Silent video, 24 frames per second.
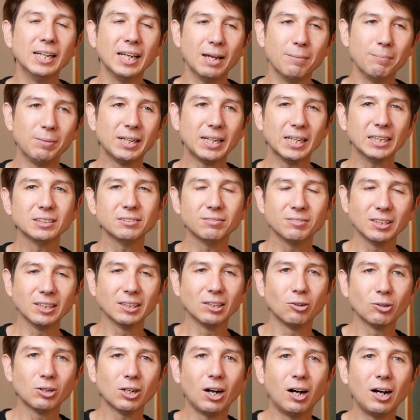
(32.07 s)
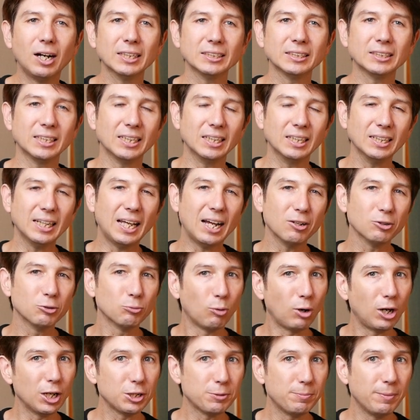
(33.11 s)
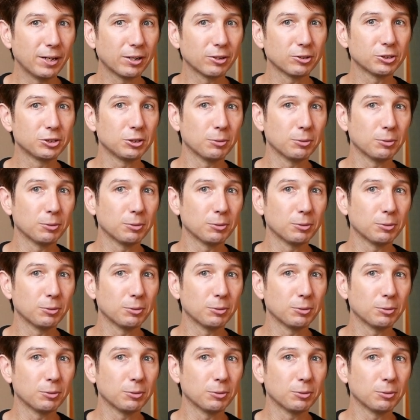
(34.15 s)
and because of the low cost, it allows watchmakers